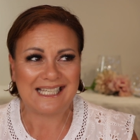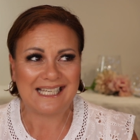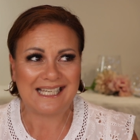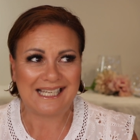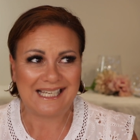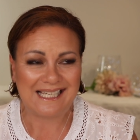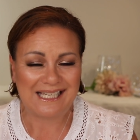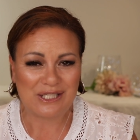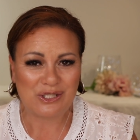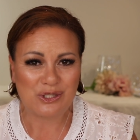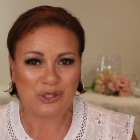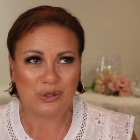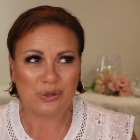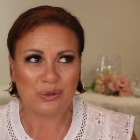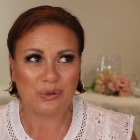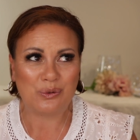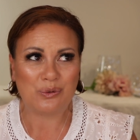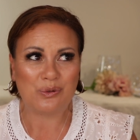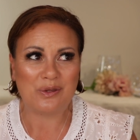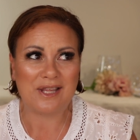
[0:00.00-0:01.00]

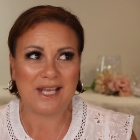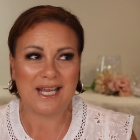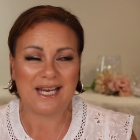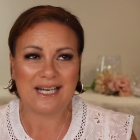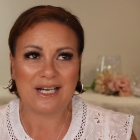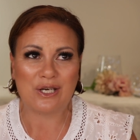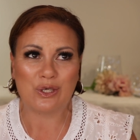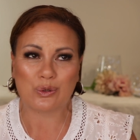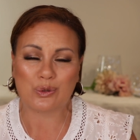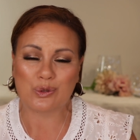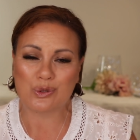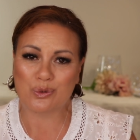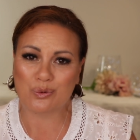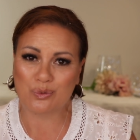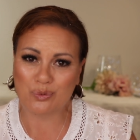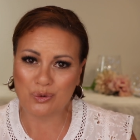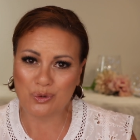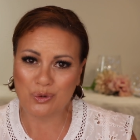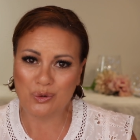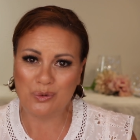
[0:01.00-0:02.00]
hairdo that looks
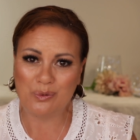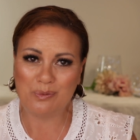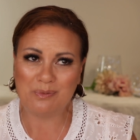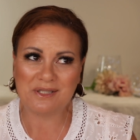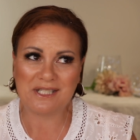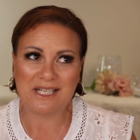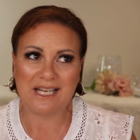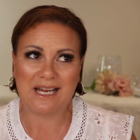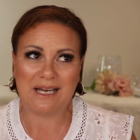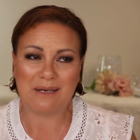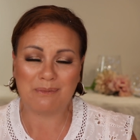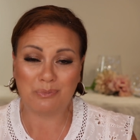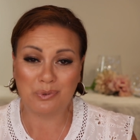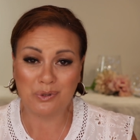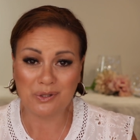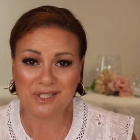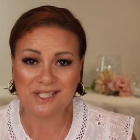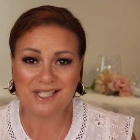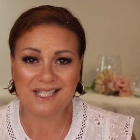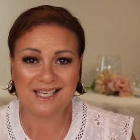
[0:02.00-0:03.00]
groomed and
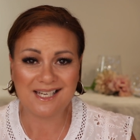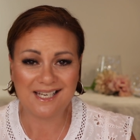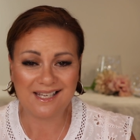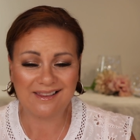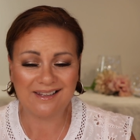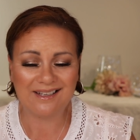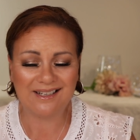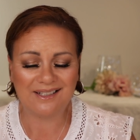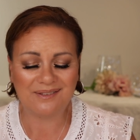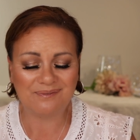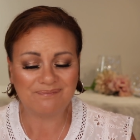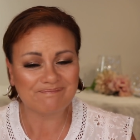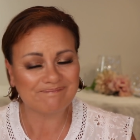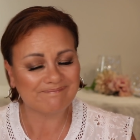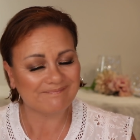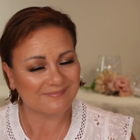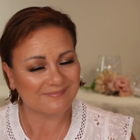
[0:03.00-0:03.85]
put together